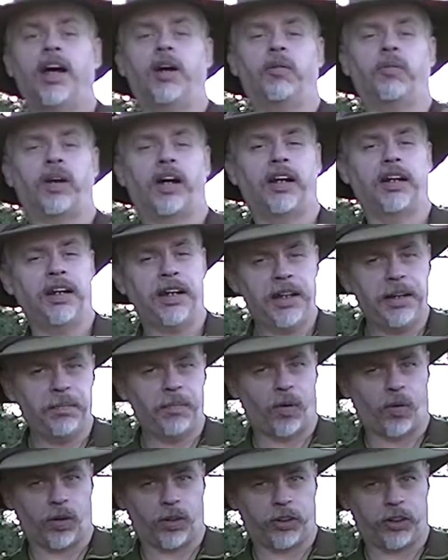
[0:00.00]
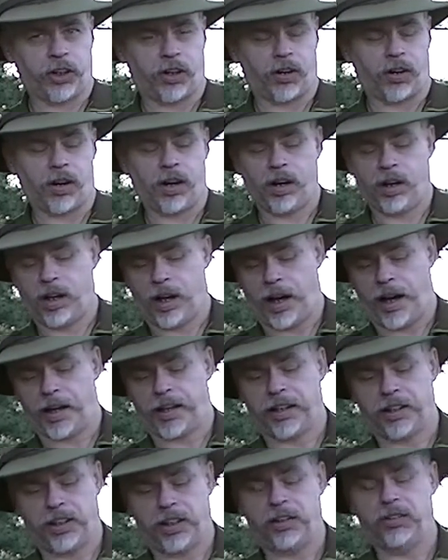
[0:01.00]
And when I need more char, I
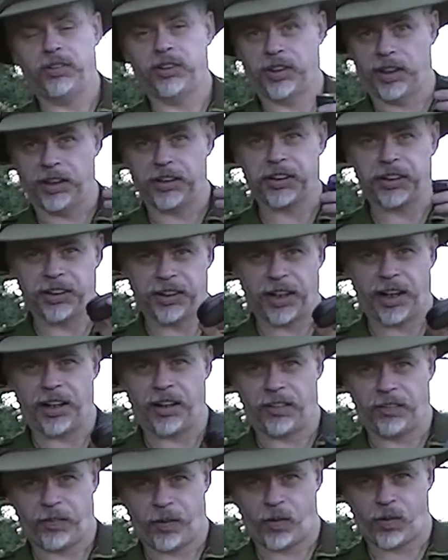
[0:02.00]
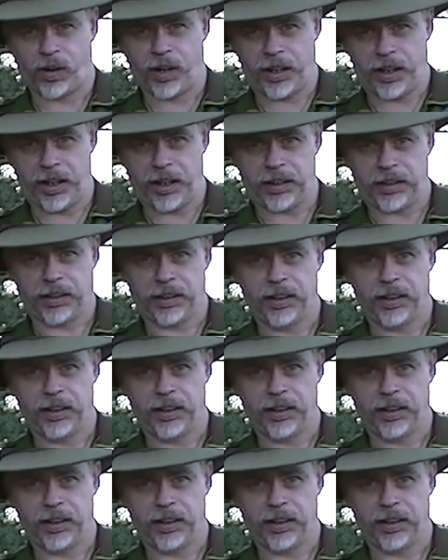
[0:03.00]
can use this container for it.